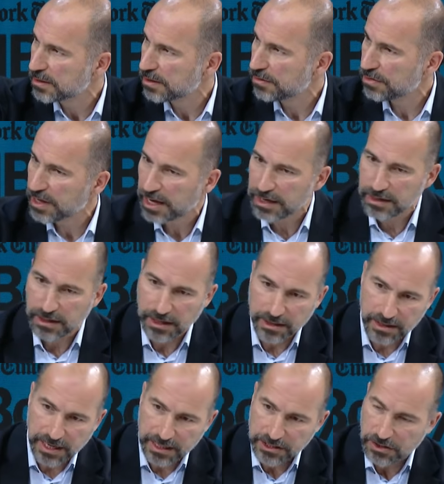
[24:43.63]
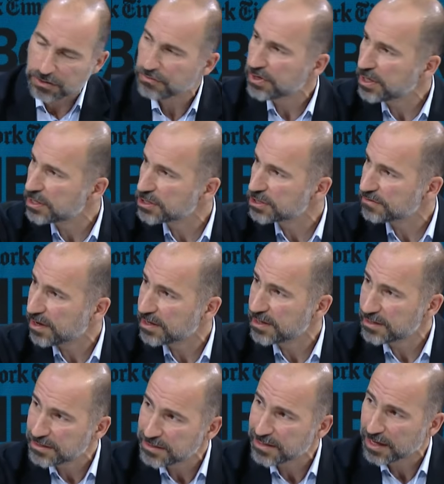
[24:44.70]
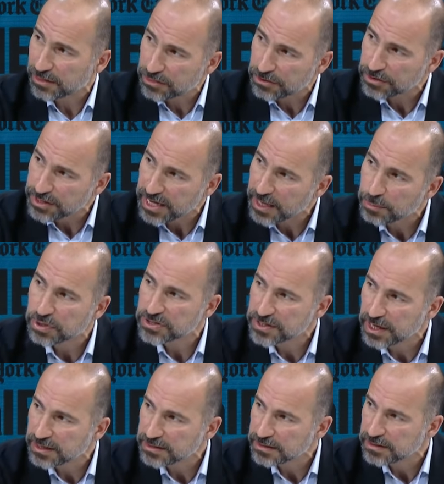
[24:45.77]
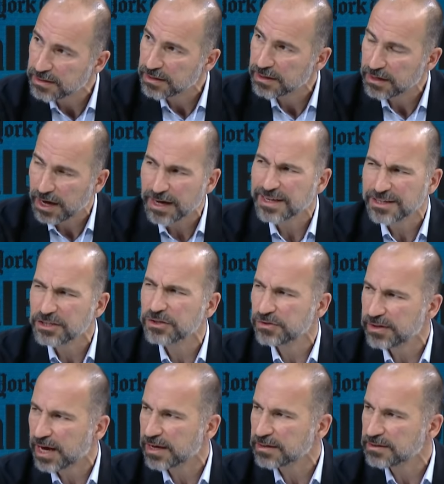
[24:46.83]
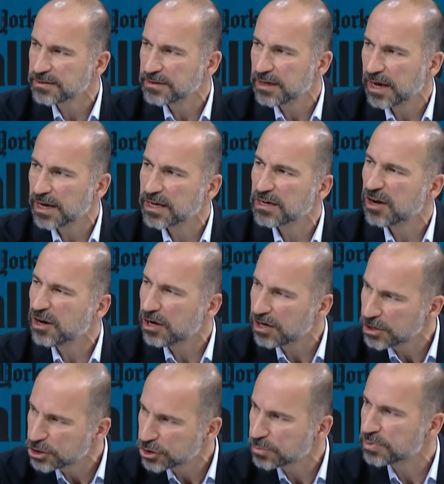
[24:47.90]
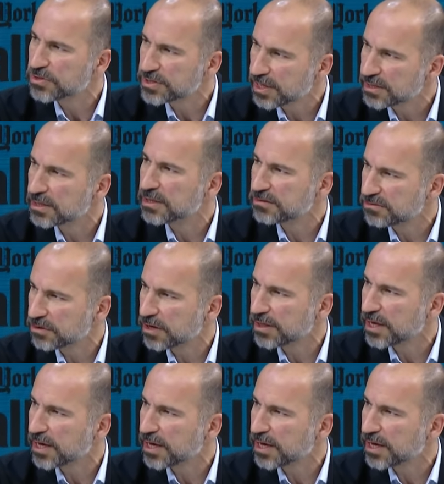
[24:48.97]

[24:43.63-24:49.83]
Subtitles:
then in the next 3 years, if I need to take 38%, I can do that. I can 100% deliver on that.